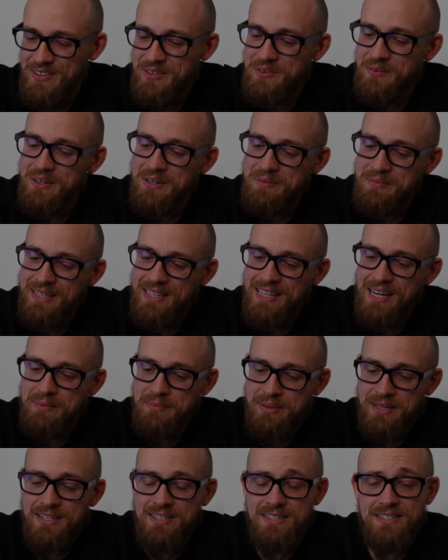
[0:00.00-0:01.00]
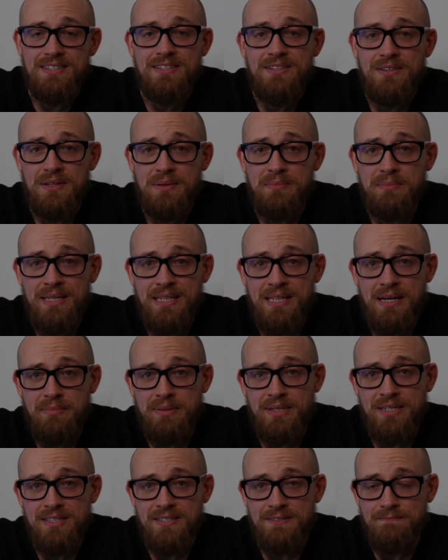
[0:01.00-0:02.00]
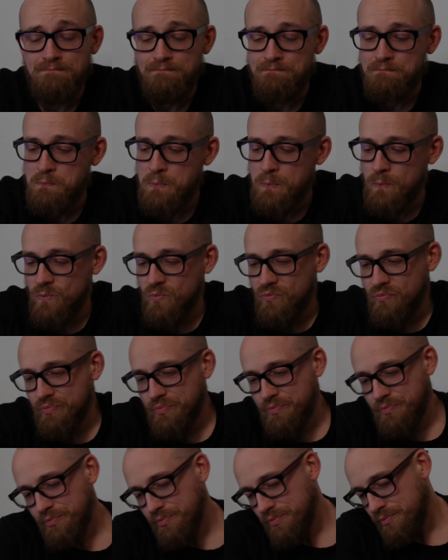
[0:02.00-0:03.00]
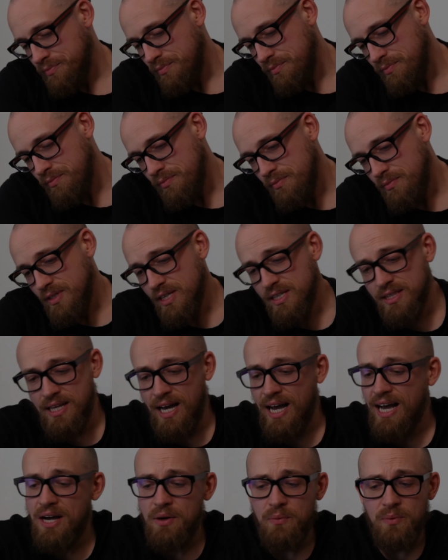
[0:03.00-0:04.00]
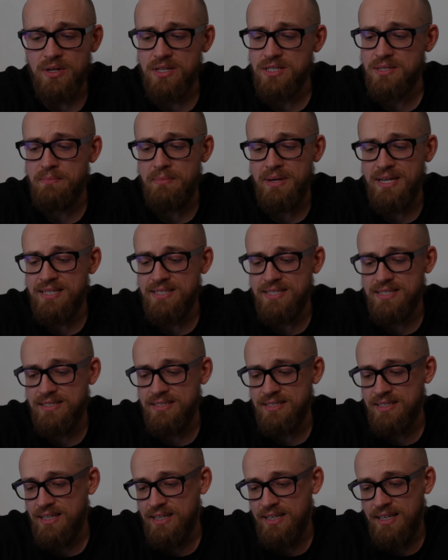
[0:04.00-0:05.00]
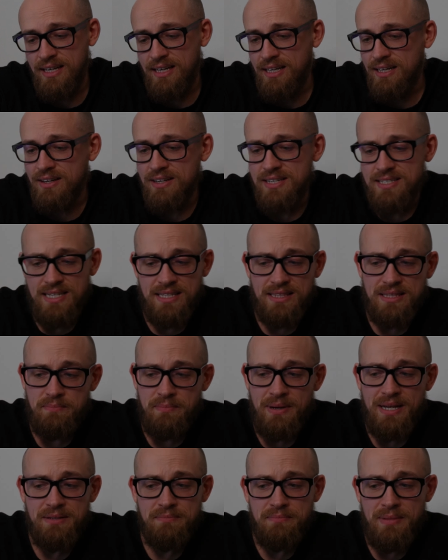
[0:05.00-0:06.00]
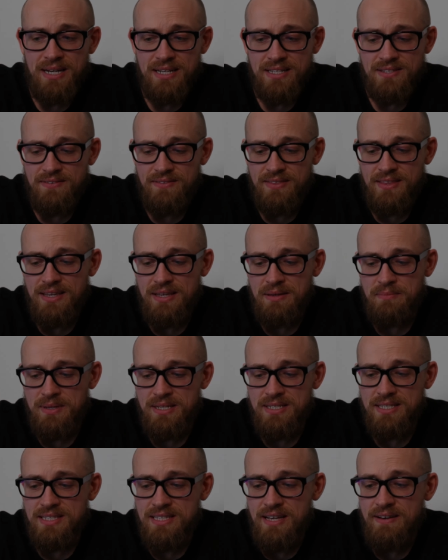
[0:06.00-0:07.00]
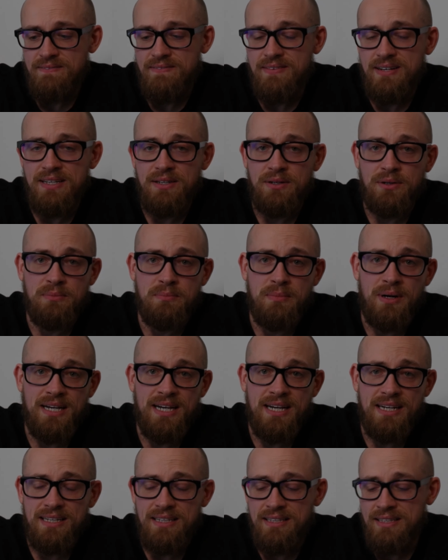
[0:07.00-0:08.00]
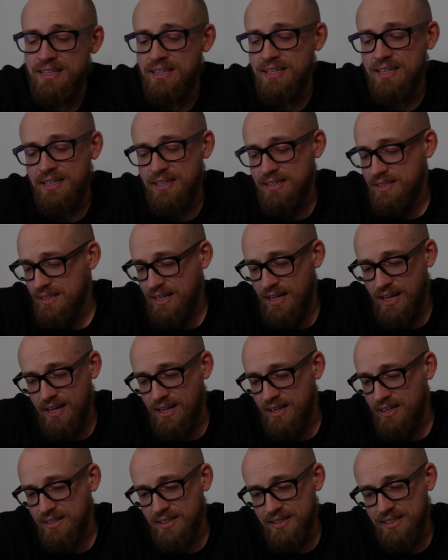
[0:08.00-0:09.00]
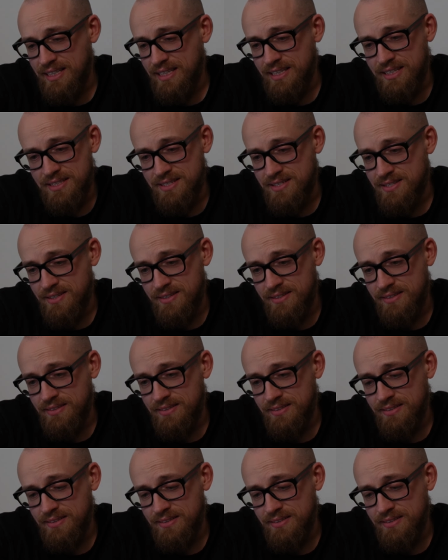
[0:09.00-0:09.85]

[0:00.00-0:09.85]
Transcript: you want to be that person, you can be that person. The artwork's amazing. Like I said, the Mad Max theme is definitely up my alley. I like it a ton.